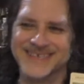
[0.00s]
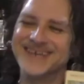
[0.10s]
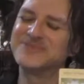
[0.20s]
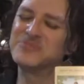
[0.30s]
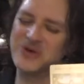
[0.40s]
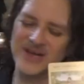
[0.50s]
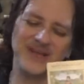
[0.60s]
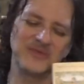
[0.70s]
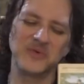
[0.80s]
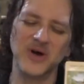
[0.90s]
like, put
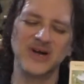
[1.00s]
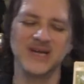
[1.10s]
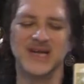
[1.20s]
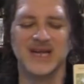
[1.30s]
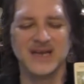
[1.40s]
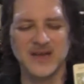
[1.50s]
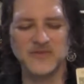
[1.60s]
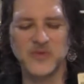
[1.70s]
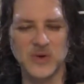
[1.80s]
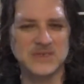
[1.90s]
in the work, not
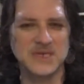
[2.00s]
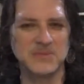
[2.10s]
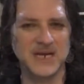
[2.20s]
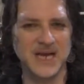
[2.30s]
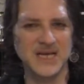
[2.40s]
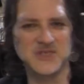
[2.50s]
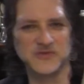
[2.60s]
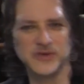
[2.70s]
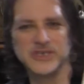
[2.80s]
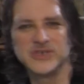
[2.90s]
for somebody else,
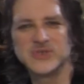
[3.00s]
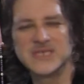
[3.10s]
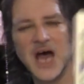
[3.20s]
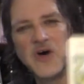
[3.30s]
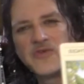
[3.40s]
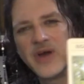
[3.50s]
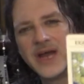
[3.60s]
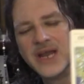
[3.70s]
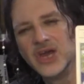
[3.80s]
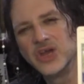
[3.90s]
for yourself,
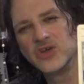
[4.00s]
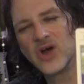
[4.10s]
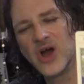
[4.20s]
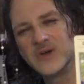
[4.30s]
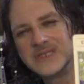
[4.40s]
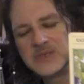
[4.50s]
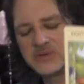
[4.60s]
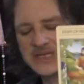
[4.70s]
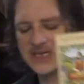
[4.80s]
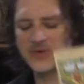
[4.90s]
right? Your own
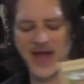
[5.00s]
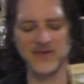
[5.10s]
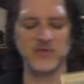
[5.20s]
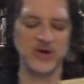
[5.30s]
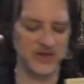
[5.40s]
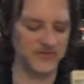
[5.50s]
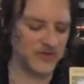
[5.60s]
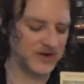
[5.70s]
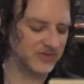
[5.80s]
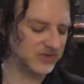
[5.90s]
stability. You have work in
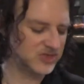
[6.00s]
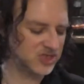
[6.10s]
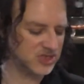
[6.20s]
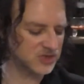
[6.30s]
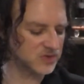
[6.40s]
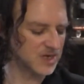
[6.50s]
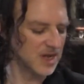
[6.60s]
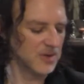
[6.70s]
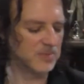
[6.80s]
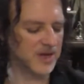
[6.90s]
front of you to do,
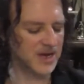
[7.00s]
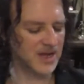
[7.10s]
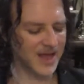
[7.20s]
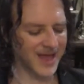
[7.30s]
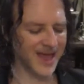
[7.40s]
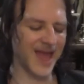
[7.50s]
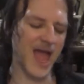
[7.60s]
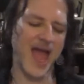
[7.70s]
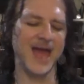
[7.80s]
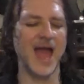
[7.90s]
but
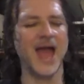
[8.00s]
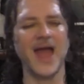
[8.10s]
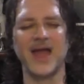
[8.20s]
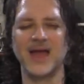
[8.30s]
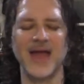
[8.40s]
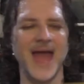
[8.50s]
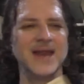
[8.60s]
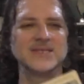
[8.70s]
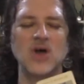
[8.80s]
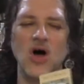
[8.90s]
eh, and
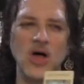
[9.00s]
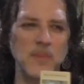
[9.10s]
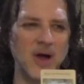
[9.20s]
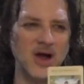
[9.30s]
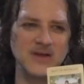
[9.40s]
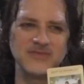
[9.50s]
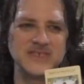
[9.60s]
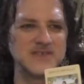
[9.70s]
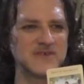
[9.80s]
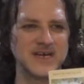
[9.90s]
it's all part of the
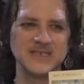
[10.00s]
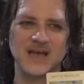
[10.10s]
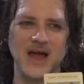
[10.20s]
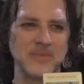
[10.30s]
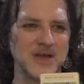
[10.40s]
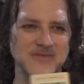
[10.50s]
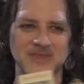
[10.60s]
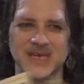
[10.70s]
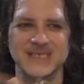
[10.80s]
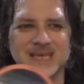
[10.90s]
divine timing of
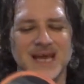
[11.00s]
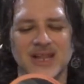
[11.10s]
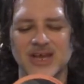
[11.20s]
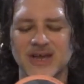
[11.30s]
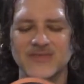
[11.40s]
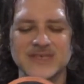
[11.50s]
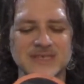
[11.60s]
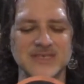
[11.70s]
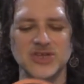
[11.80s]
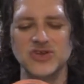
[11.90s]
this. Look, if this
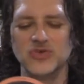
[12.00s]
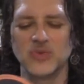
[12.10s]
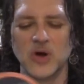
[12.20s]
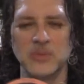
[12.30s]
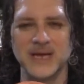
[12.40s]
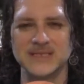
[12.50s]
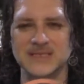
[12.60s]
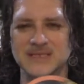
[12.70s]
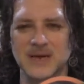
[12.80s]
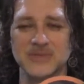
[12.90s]
is a new romance
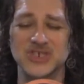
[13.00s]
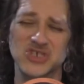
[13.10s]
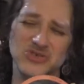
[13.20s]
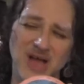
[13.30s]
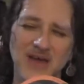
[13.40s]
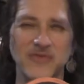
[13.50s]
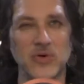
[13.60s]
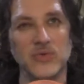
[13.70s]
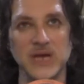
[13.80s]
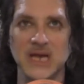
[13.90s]
that's come into your life
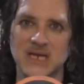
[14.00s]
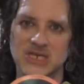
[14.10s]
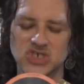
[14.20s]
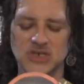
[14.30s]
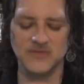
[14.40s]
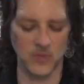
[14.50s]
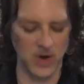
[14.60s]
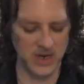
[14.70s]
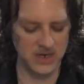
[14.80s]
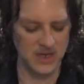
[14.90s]
or a reignition of
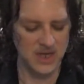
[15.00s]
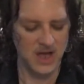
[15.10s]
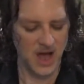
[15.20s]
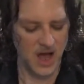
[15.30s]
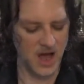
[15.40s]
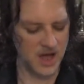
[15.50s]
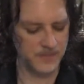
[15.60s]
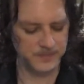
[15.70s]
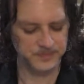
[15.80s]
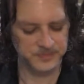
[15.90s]
one,
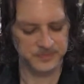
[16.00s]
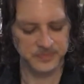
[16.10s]
um,